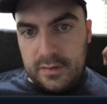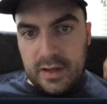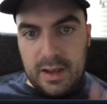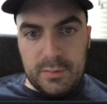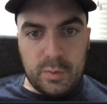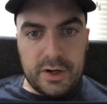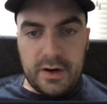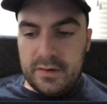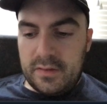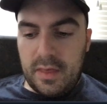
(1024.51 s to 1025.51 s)
time Twitter
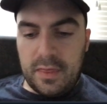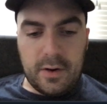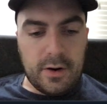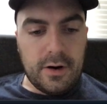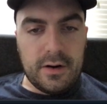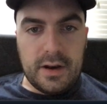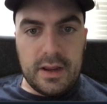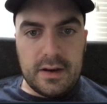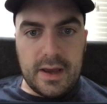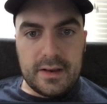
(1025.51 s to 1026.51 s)
is the 3rd
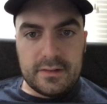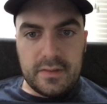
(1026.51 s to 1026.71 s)
index